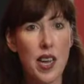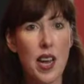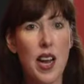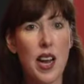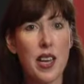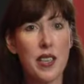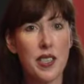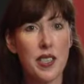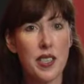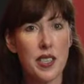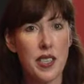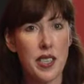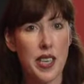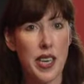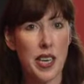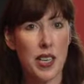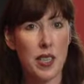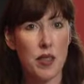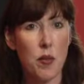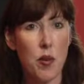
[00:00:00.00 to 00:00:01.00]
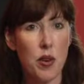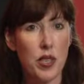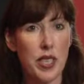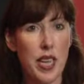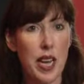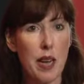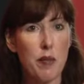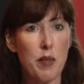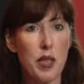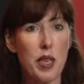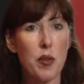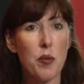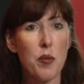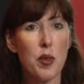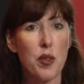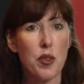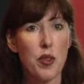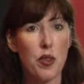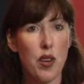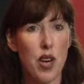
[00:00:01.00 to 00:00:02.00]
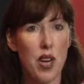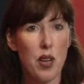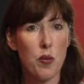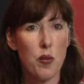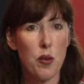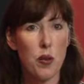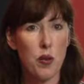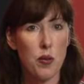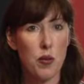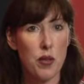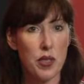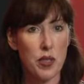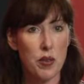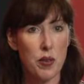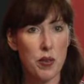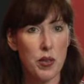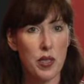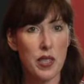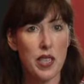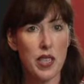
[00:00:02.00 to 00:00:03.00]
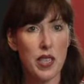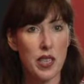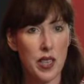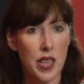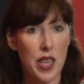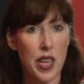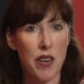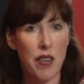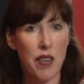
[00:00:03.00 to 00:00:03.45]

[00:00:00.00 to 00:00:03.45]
understand what's happening with the groundwater resource in their